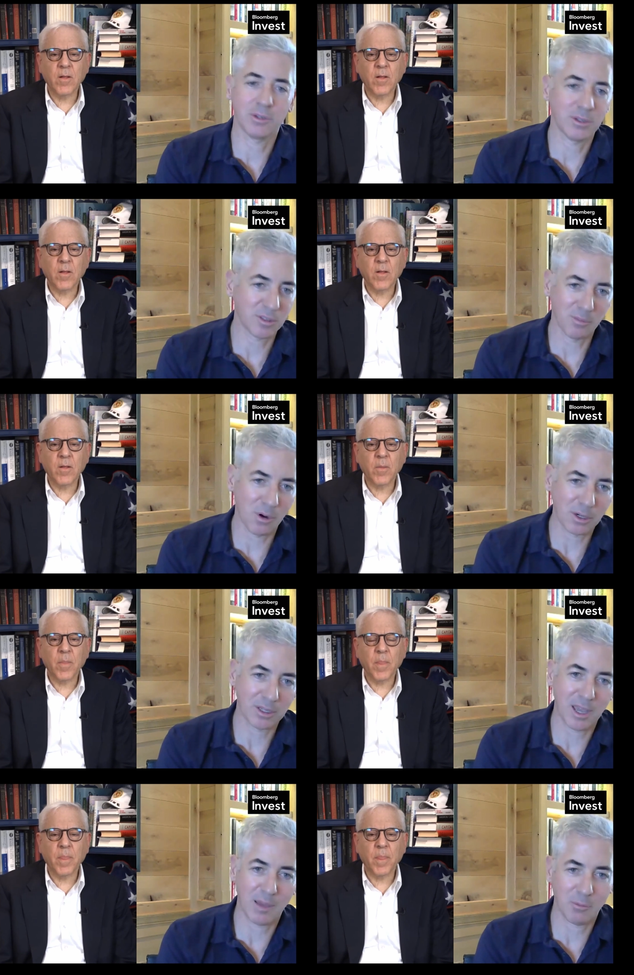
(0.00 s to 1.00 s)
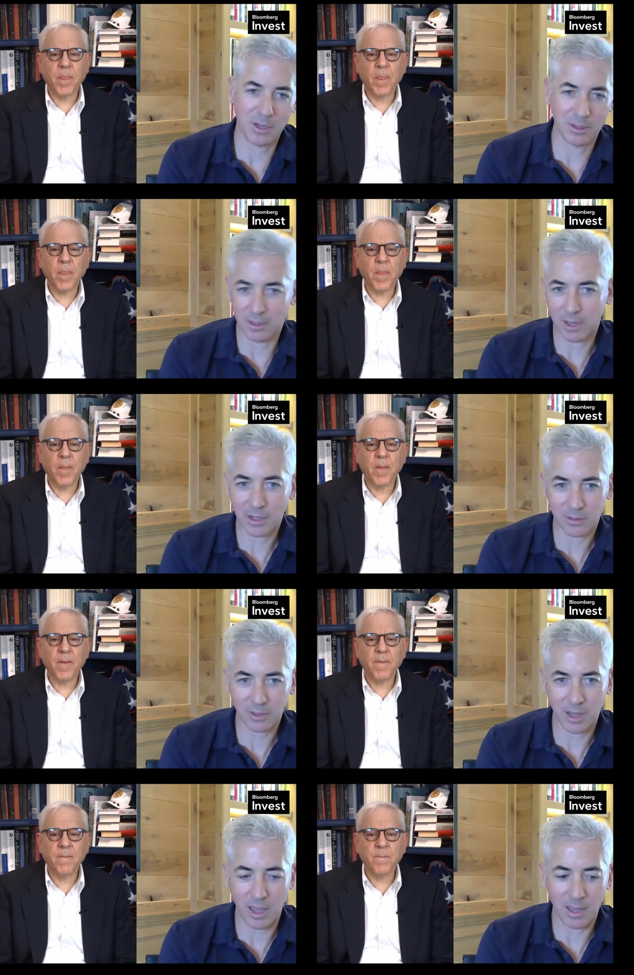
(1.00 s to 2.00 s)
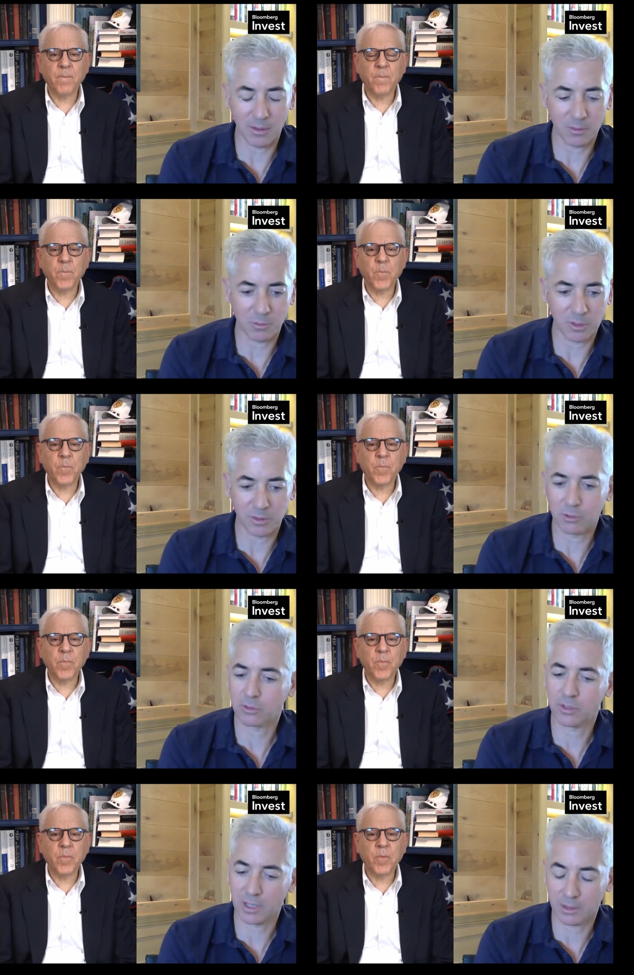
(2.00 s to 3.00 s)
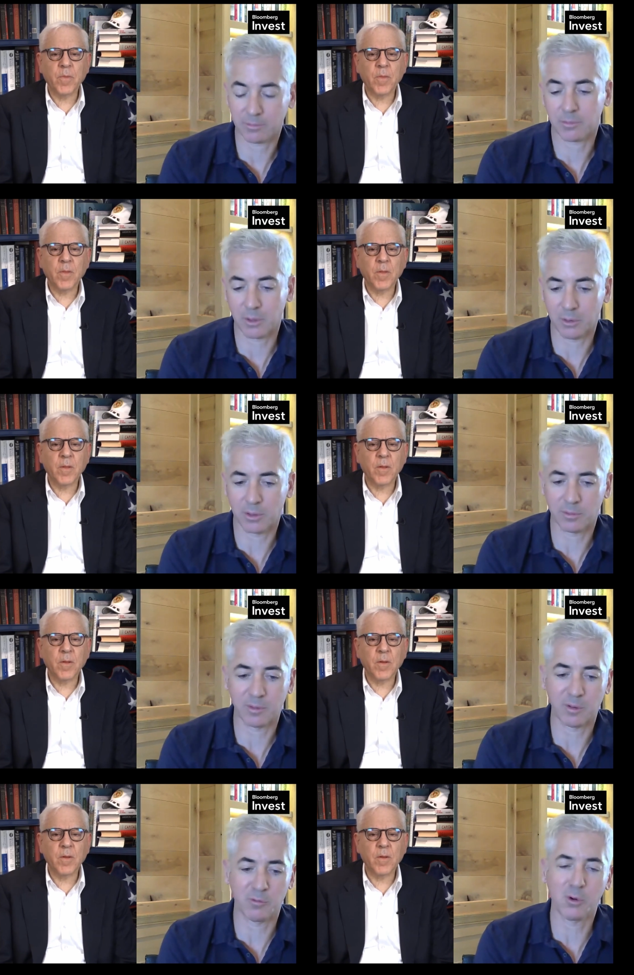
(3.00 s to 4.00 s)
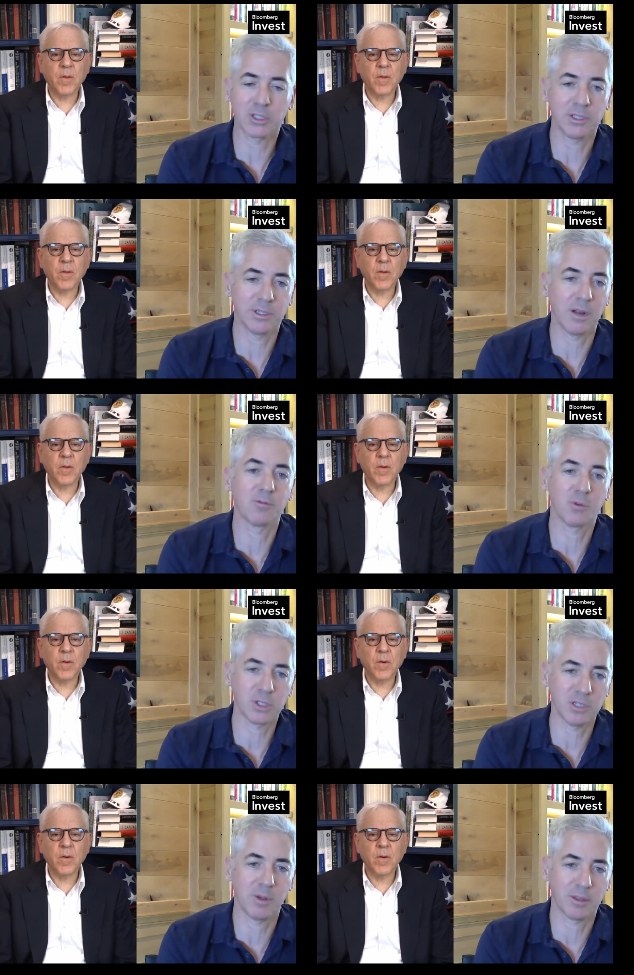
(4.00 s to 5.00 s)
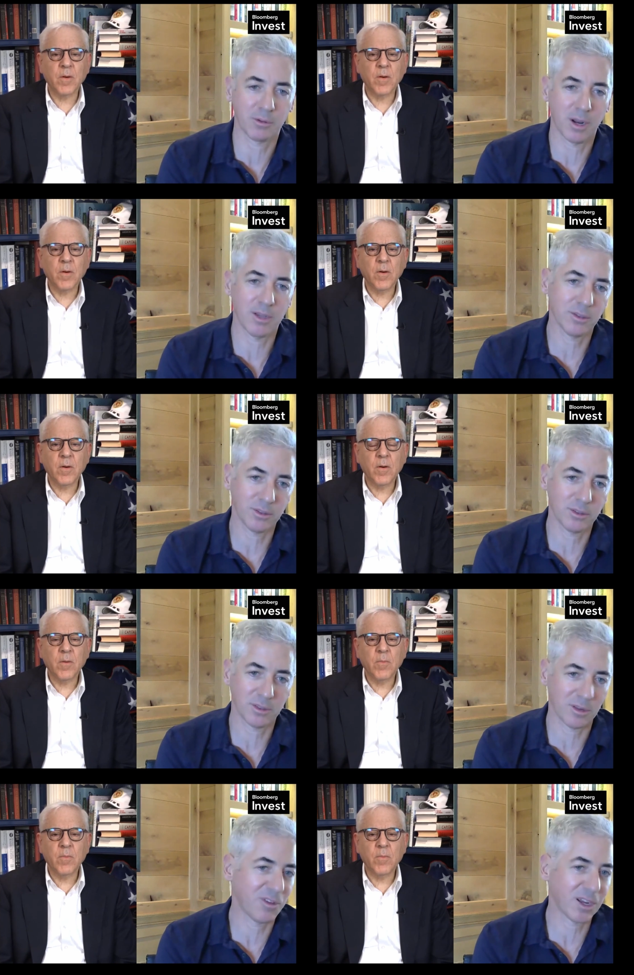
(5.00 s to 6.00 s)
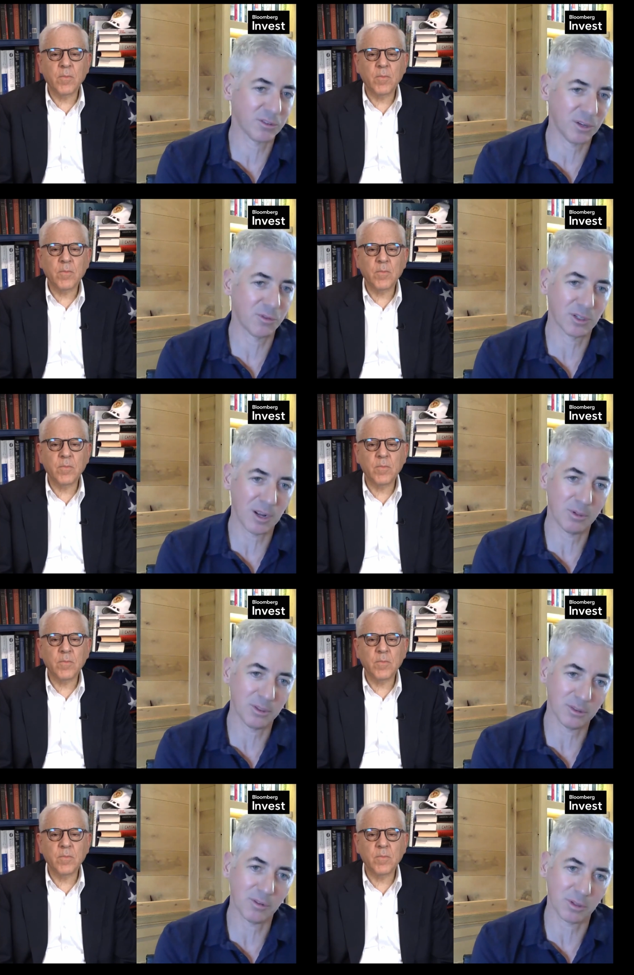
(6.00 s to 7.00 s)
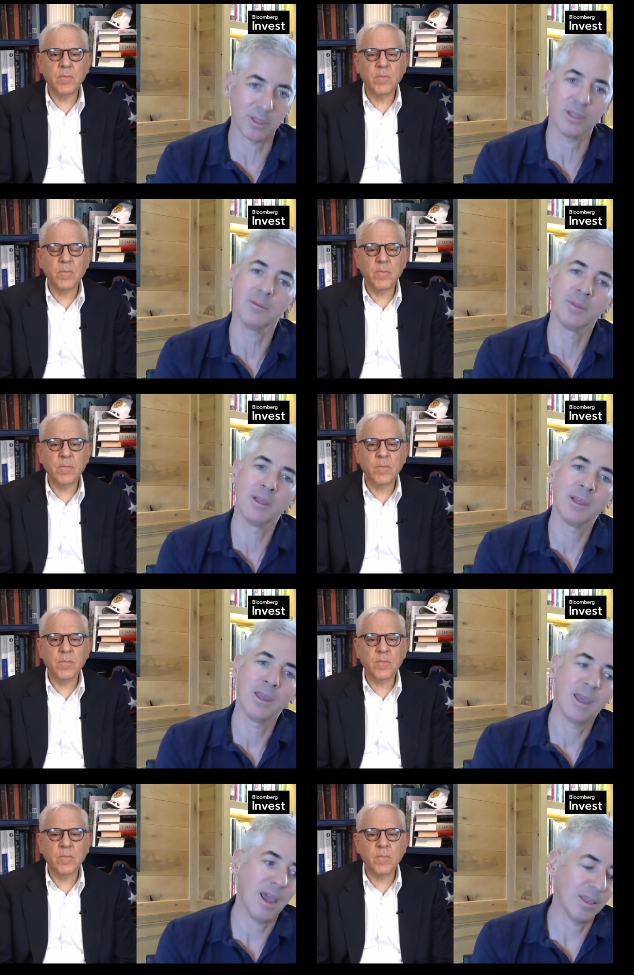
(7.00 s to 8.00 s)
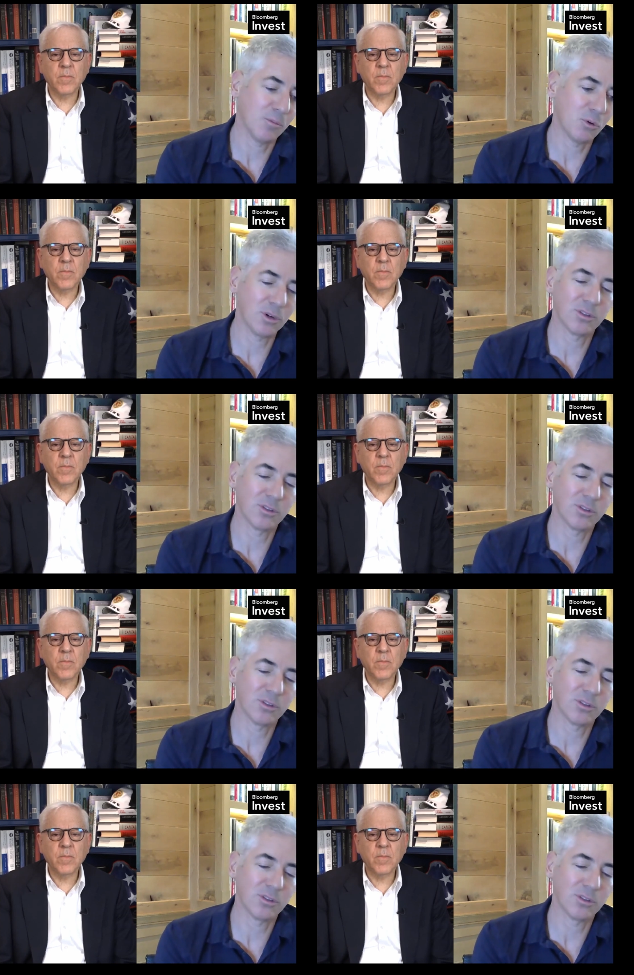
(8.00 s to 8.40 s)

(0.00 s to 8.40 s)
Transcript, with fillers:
Speaker 1: is a market cap weighted index. And what's interesting or fortunate and unfortunate about the crisis is it affects different companies differently. And the more